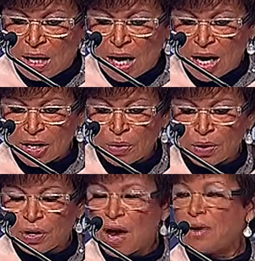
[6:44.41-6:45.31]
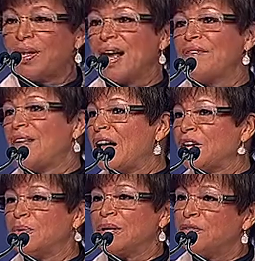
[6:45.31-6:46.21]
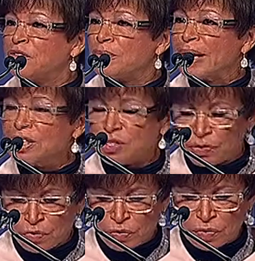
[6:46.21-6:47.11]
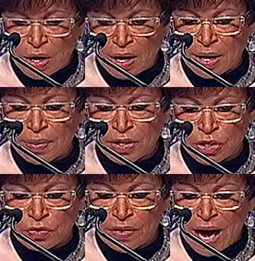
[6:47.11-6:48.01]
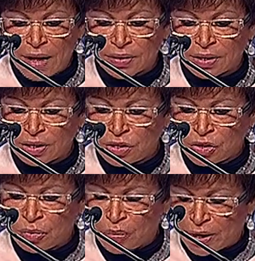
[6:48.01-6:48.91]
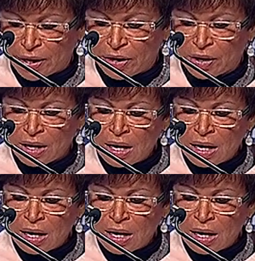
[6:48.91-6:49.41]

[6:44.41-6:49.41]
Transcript: uh, you will not only have valuable information uh, that you've gathered since you were here,